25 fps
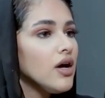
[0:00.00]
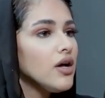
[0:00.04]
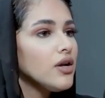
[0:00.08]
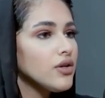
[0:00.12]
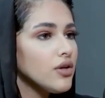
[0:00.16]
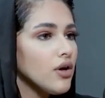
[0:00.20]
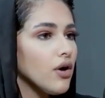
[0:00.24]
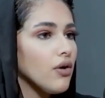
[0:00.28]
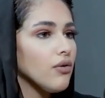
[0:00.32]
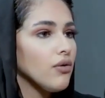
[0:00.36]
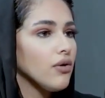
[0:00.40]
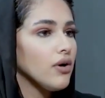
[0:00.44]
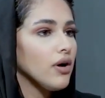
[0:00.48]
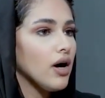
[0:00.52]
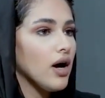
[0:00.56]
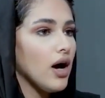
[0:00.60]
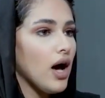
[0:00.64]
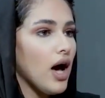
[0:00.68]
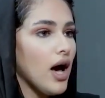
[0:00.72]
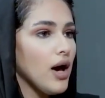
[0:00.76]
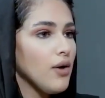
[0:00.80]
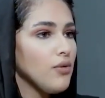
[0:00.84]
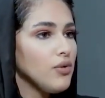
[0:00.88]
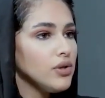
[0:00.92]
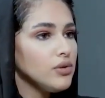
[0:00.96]
No,
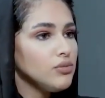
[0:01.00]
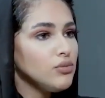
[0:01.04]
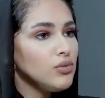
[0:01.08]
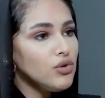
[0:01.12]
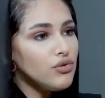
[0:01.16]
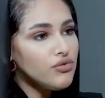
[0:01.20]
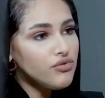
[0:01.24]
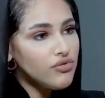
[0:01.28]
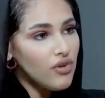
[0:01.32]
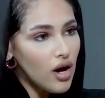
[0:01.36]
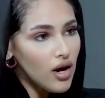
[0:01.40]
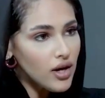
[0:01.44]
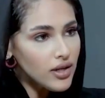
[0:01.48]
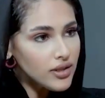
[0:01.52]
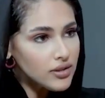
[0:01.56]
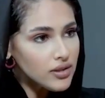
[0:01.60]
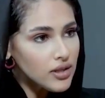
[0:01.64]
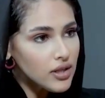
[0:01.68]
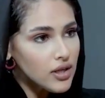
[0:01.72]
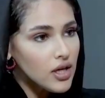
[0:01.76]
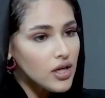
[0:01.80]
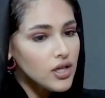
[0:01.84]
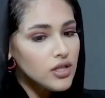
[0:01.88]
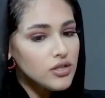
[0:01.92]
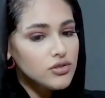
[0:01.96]
I will move on
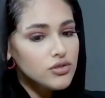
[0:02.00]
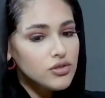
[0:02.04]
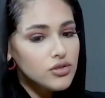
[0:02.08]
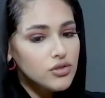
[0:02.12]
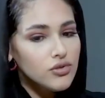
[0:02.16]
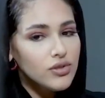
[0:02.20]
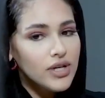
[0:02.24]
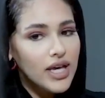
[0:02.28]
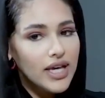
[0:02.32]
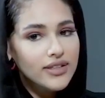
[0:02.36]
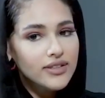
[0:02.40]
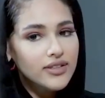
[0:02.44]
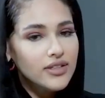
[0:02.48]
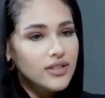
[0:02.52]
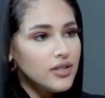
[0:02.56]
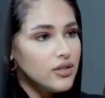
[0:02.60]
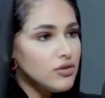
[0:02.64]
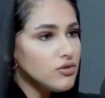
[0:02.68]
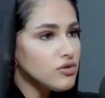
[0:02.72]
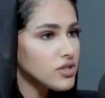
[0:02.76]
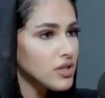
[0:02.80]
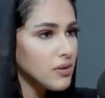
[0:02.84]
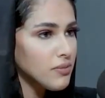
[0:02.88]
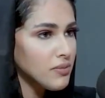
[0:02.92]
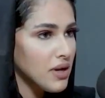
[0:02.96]
to getting
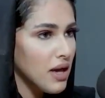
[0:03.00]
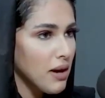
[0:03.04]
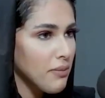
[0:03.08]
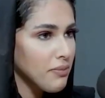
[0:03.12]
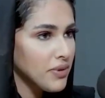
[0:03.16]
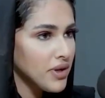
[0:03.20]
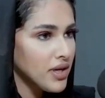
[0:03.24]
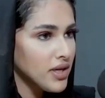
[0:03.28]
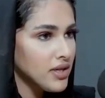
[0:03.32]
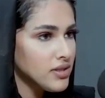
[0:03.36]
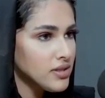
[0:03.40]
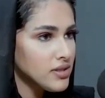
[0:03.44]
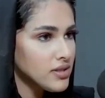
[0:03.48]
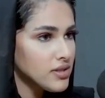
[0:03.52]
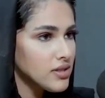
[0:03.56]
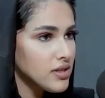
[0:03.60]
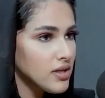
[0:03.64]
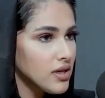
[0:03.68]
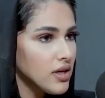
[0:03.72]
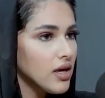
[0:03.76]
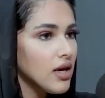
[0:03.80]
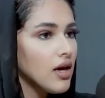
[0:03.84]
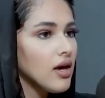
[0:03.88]
you some napkins